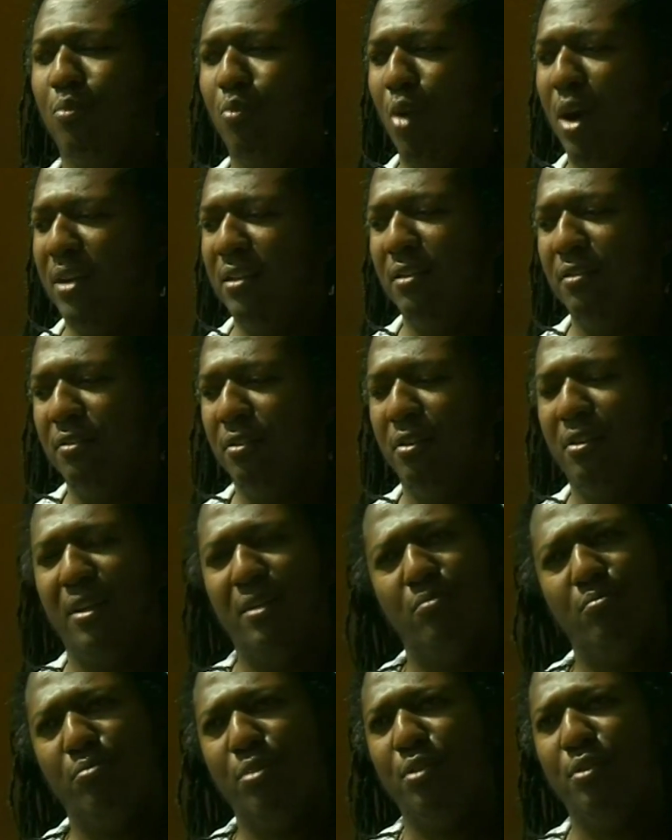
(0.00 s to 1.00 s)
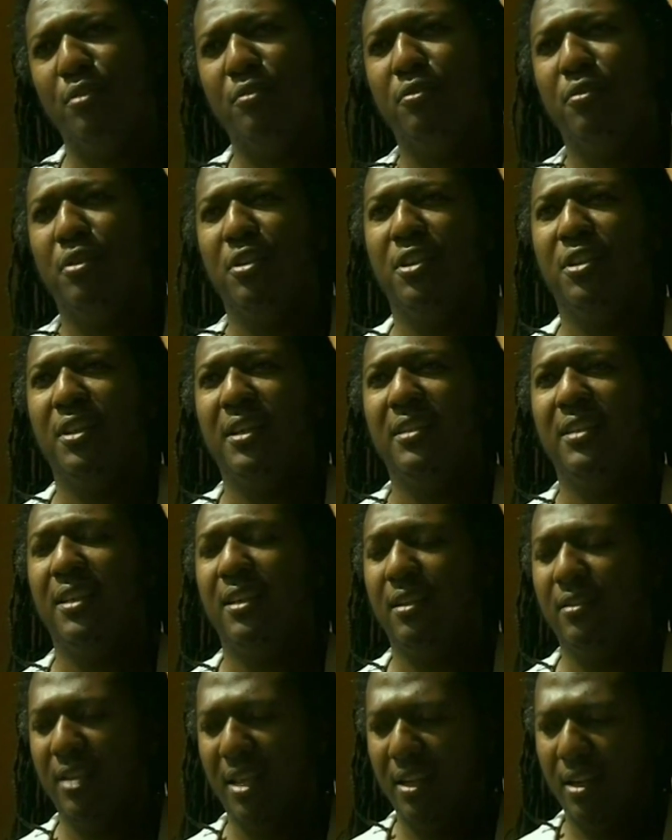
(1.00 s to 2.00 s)
wonderful and beautiful. You know, and they,
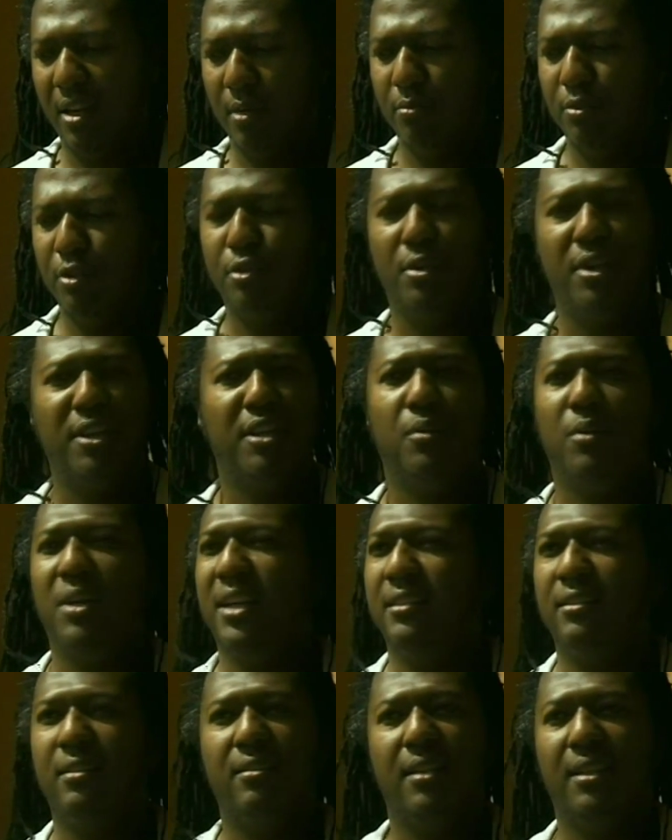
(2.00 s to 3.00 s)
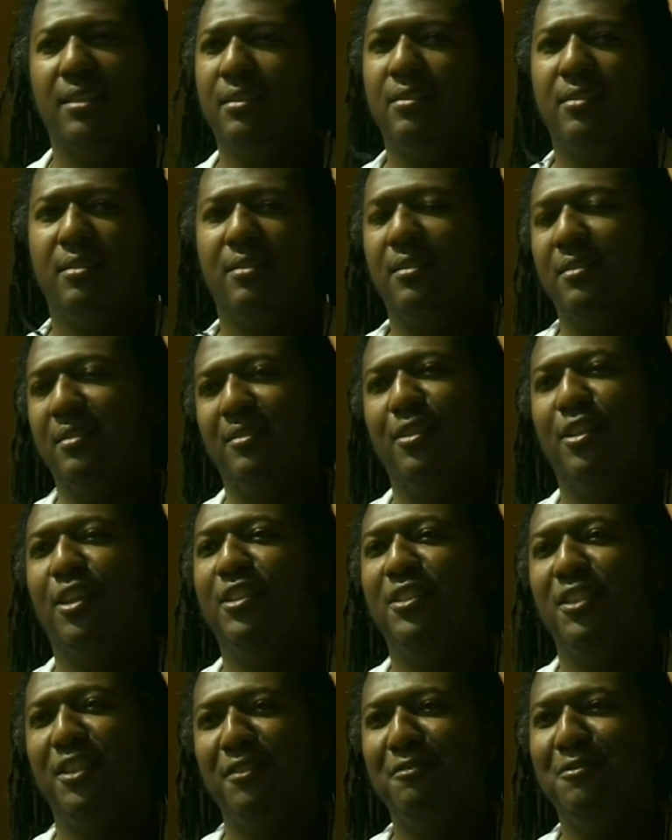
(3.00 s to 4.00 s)
they come true anyway. That's that's
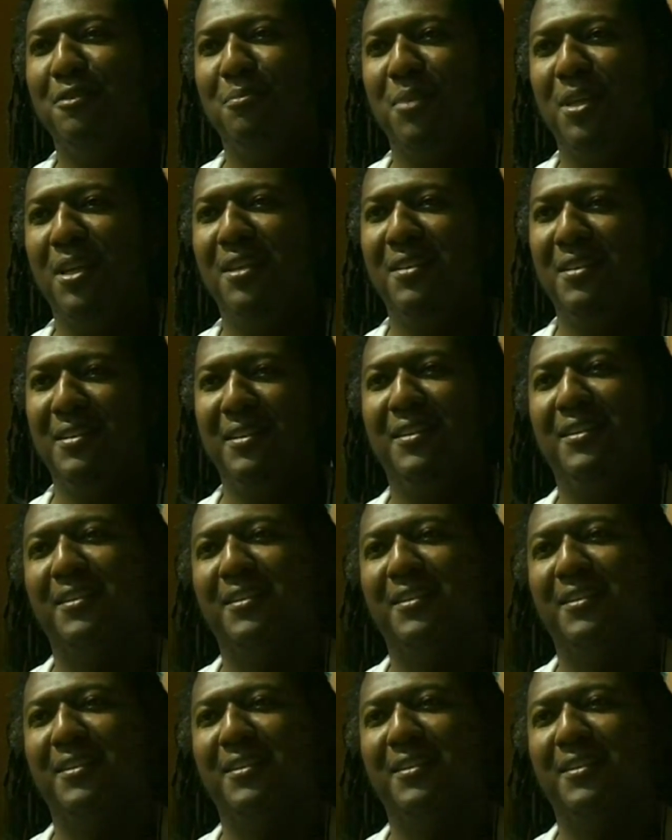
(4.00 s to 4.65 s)
touching for me.